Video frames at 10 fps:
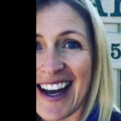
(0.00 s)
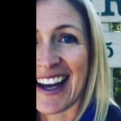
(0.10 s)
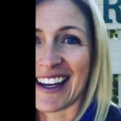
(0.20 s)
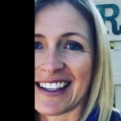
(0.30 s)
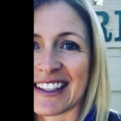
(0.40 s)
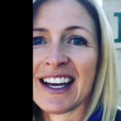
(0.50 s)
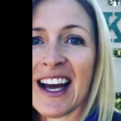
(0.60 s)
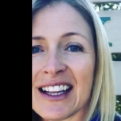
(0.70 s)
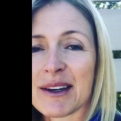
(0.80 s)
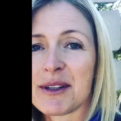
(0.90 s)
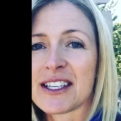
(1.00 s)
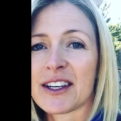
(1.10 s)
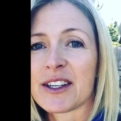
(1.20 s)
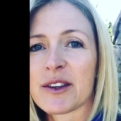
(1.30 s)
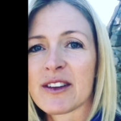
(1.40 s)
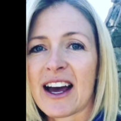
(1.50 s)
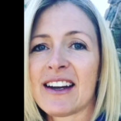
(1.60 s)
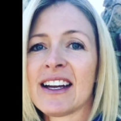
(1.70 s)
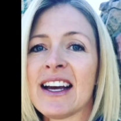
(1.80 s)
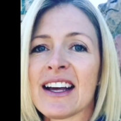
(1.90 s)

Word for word: And let me tell you that